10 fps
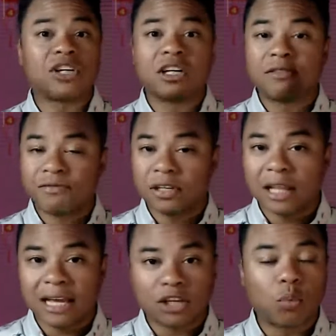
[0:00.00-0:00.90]
You're going to feel
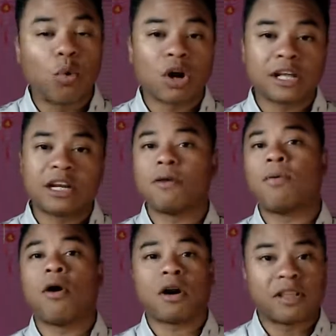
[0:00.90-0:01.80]
like you're walking in a
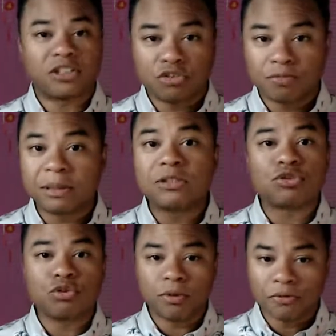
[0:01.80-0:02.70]
park that you've been
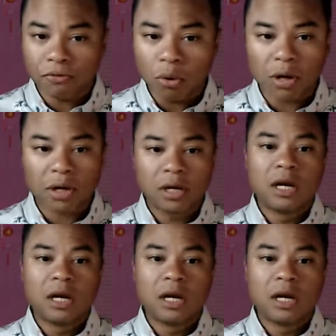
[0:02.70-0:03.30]
to before.